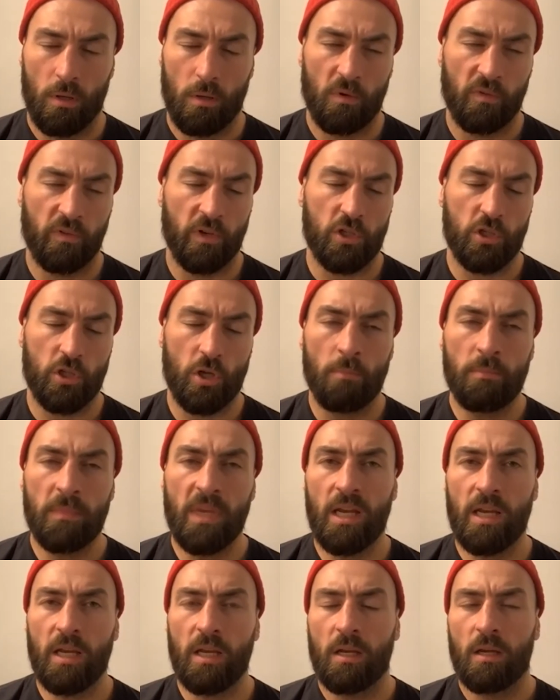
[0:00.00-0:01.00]

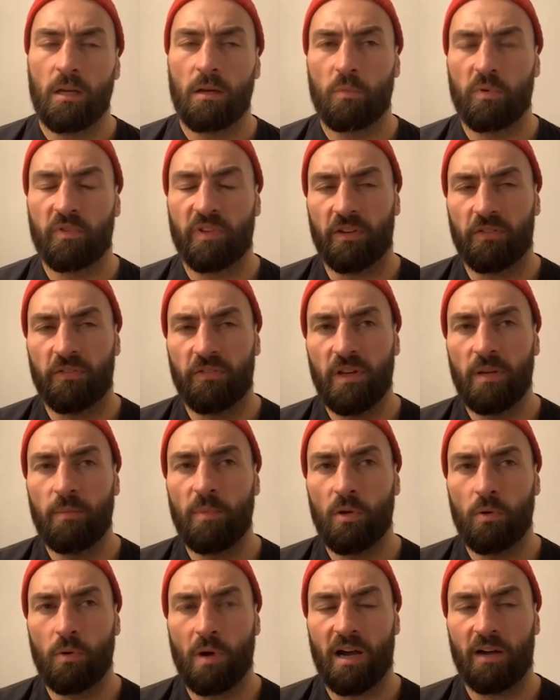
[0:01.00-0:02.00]
the
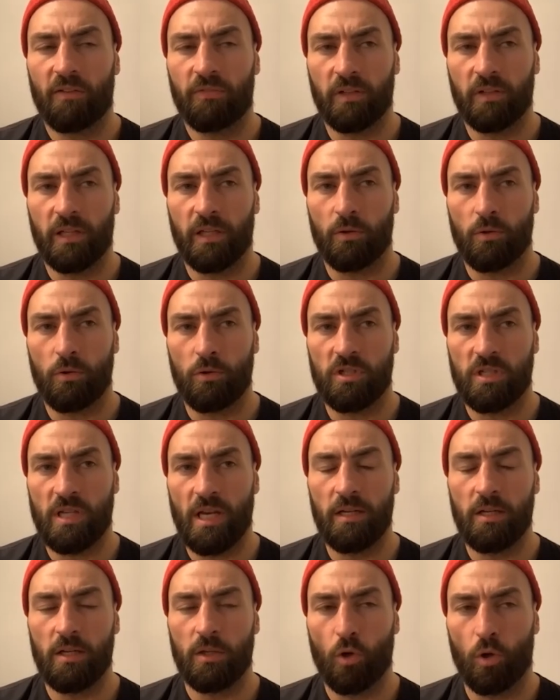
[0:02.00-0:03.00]
female athlete who's
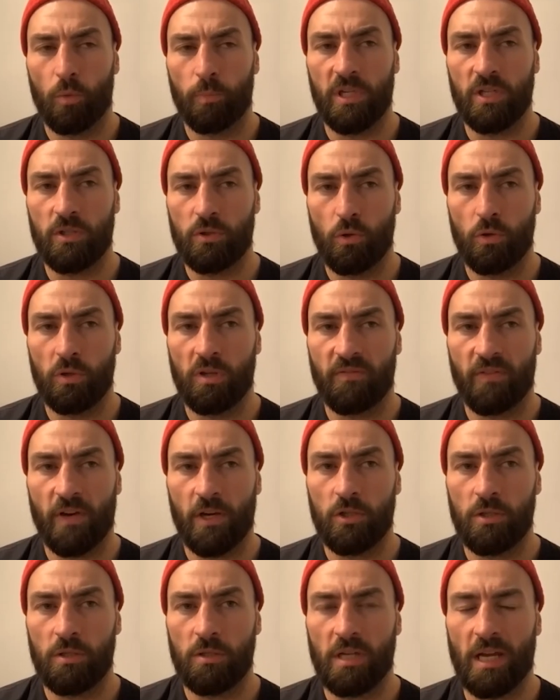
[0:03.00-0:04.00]
sitting at the top of these two
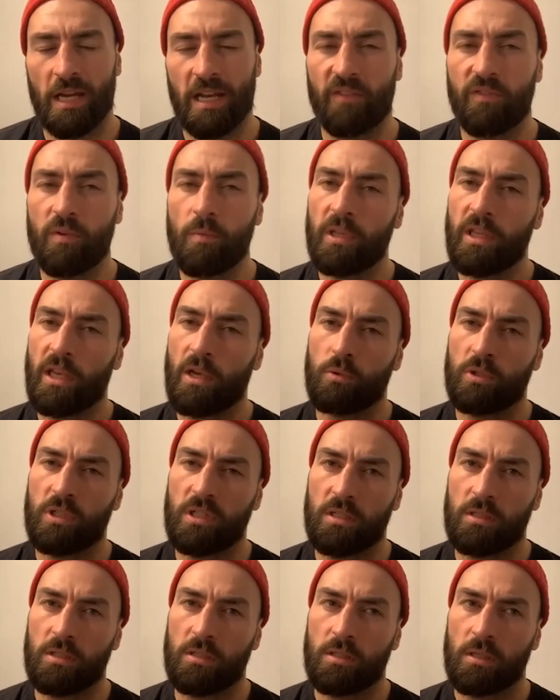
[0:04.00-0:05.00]
divisions, and everybody else
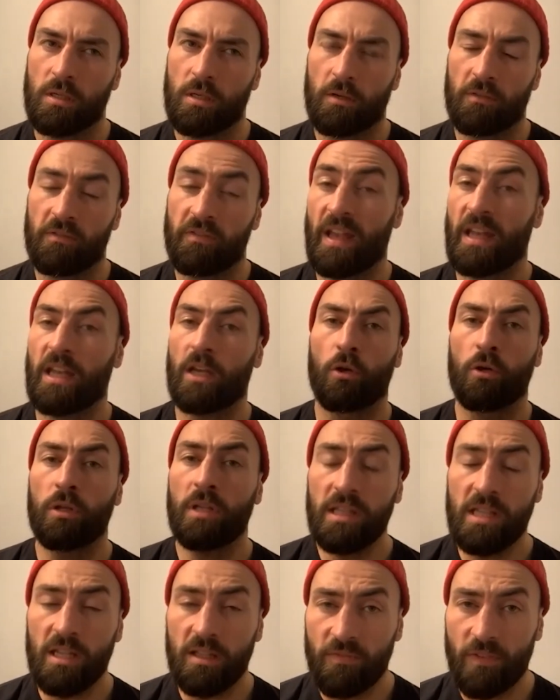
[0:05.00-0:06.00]
is very good
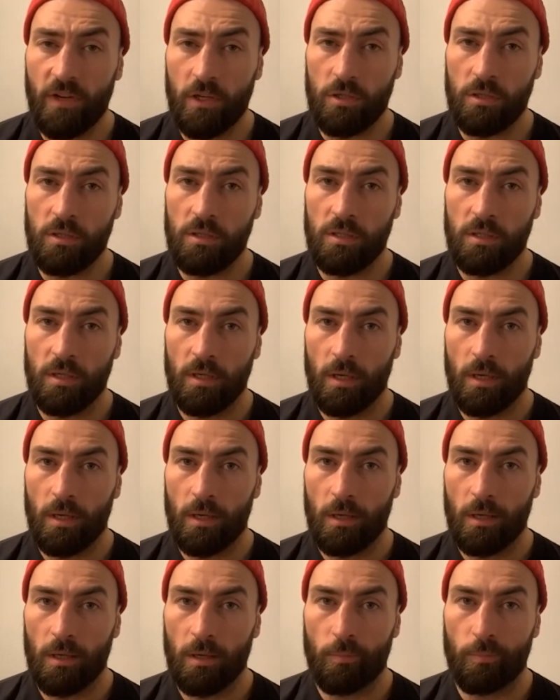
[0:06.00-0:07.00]
in the divisions,
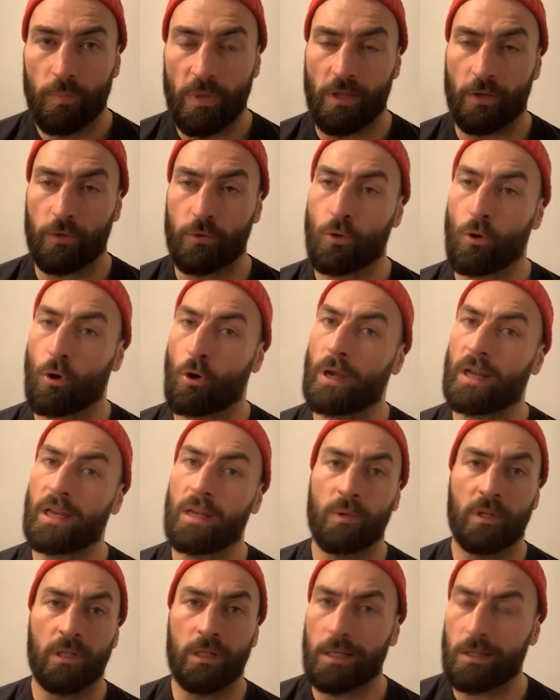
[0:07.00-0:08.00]
but they're not
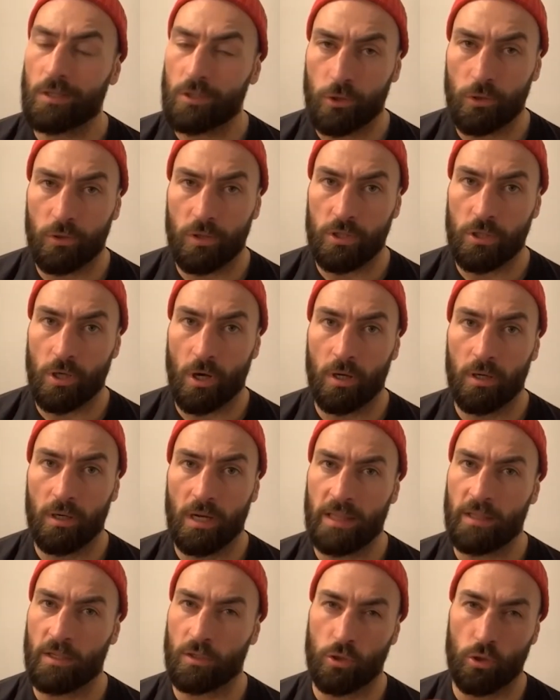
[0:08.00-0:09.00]
anywhere near as good as her.
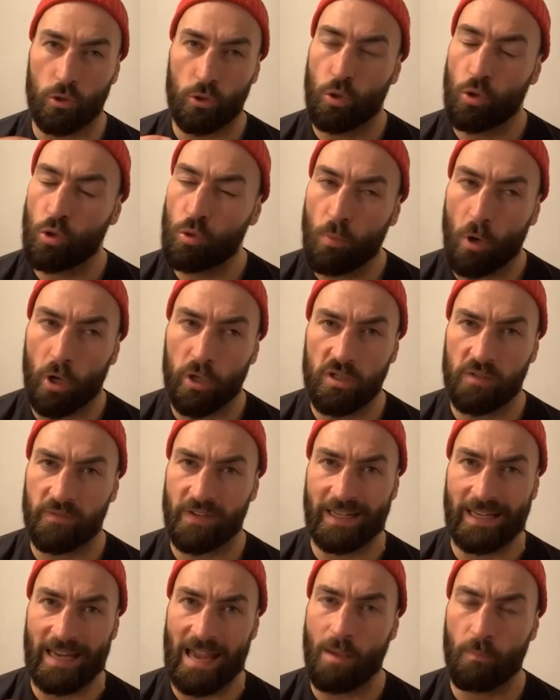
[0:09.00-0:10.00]
And there's just too much of
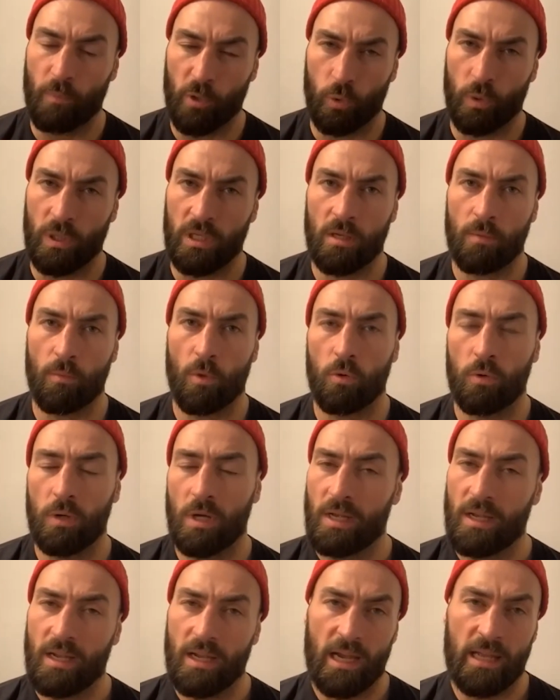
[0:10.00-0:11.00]
a gap between them all.
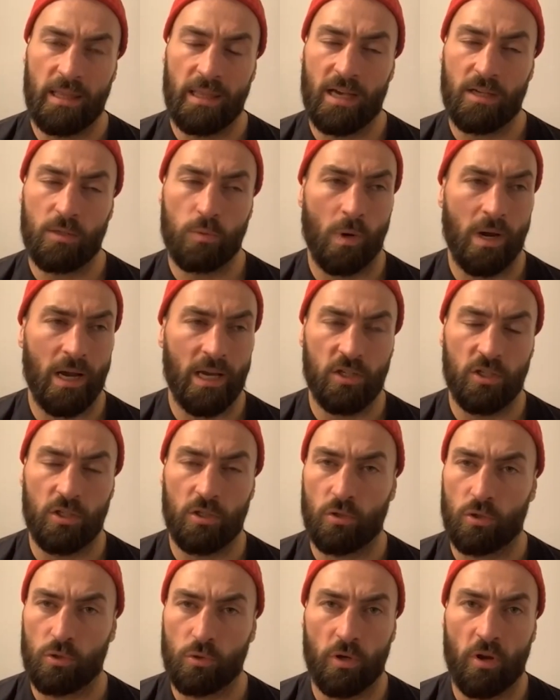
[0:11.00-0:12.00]
And that's why
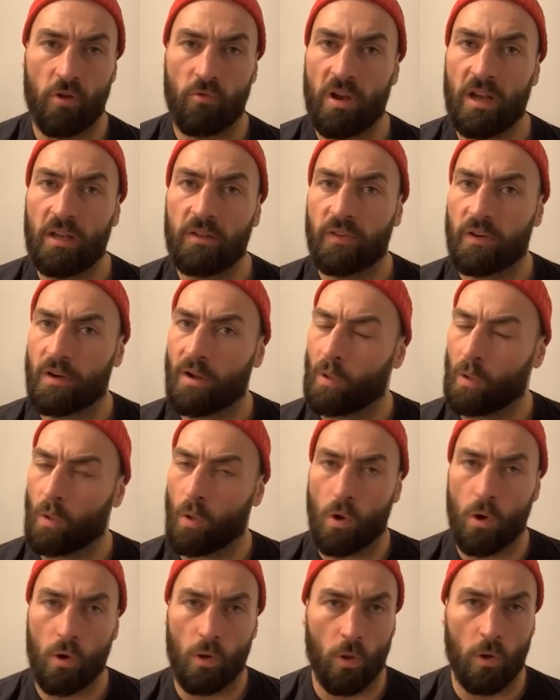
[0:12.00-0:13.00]
she's just going to reign for a
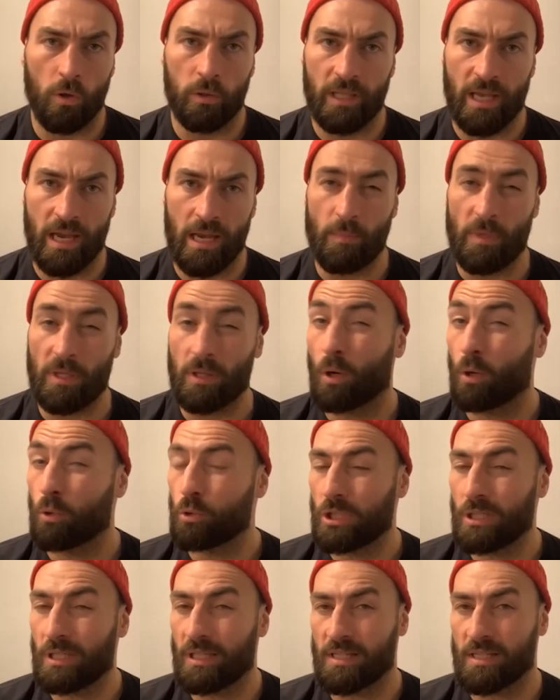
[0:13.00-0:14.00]
long, long time until
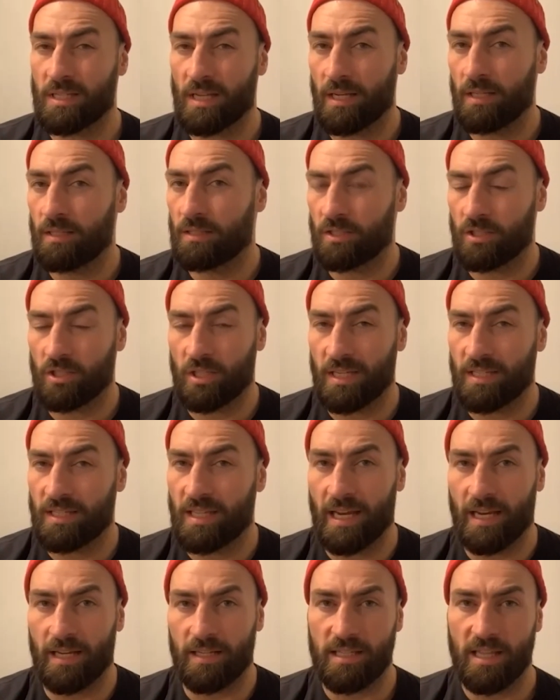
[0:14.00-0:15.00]
she decides, let's just
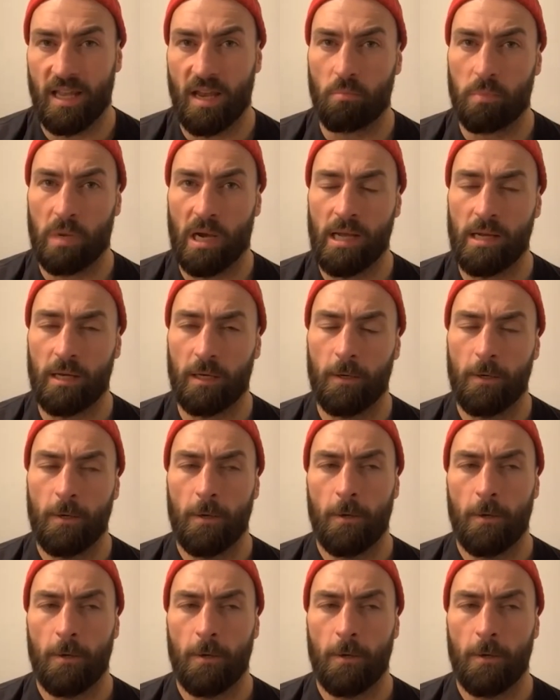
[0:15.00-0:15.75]
take a step back.